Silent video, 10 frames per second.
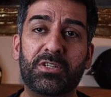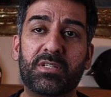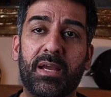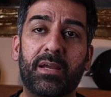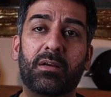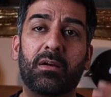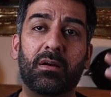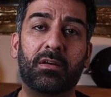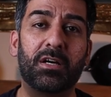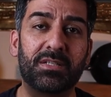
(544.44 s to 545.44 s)
which is a,
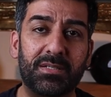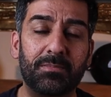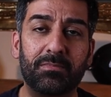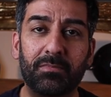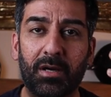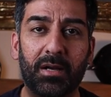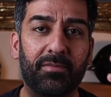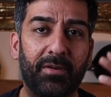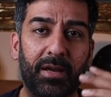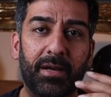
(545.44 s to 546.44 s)
a, custom kind
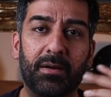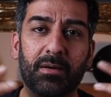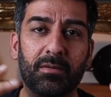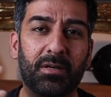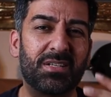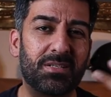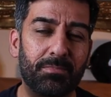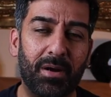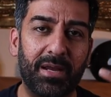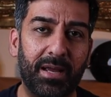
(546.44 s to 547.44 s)
of a uh,
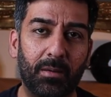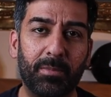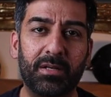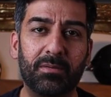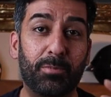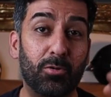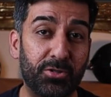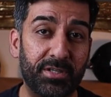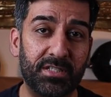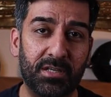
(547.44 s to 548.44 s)
custom bike helmet,
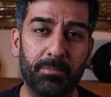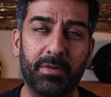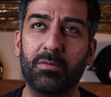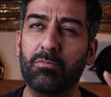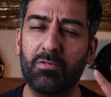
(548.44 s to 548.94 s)
Portuguese company,